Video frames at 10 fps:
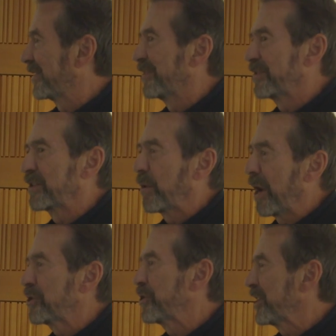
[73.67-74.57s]
those
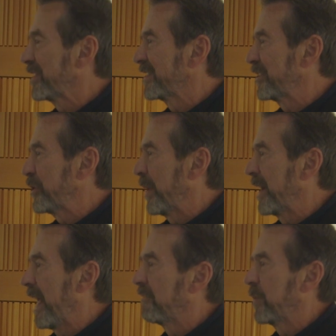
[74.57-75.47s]
questions that you
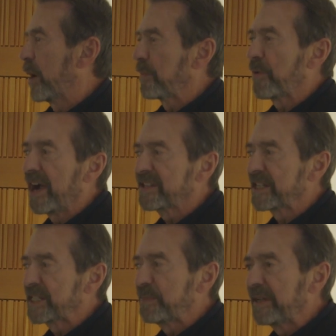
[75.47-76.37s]
might have about
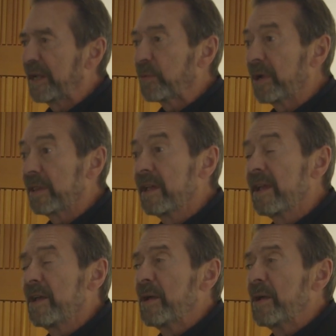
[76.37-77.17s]
process to begin with.